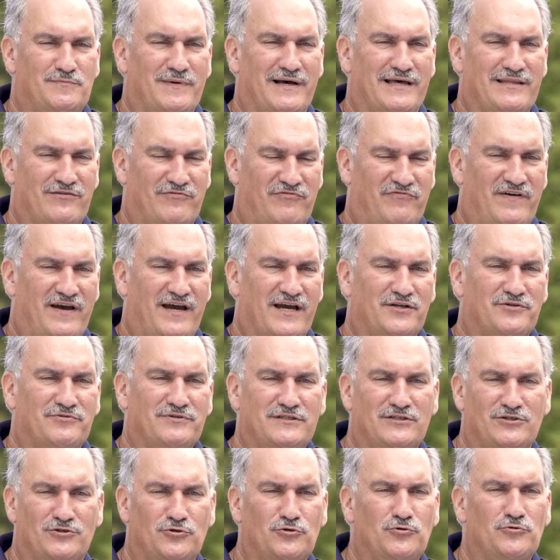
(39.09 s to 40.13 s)
by the factory
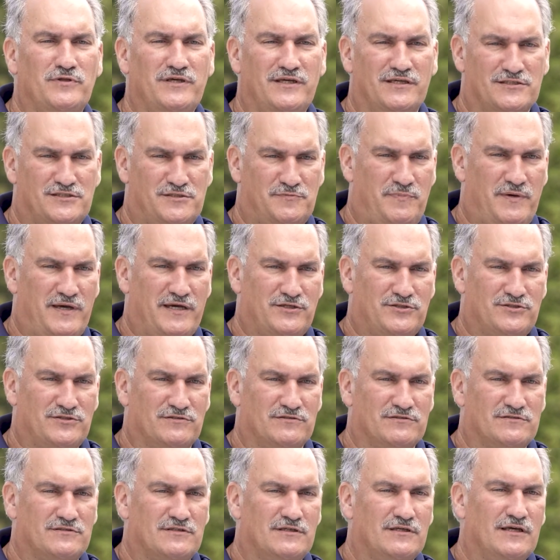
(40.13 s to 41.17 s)
to do the
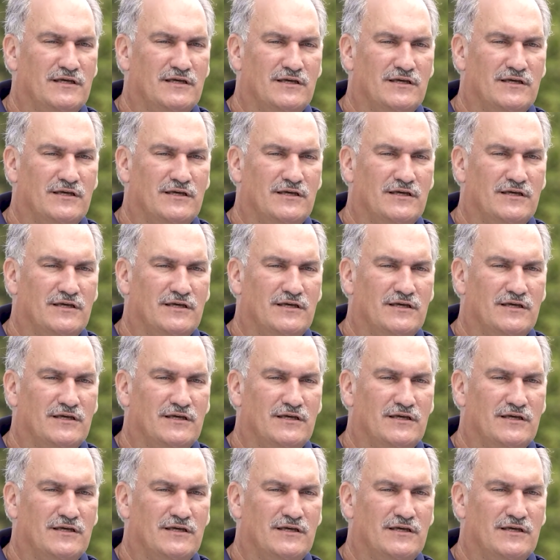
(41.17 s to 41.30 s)
inspections.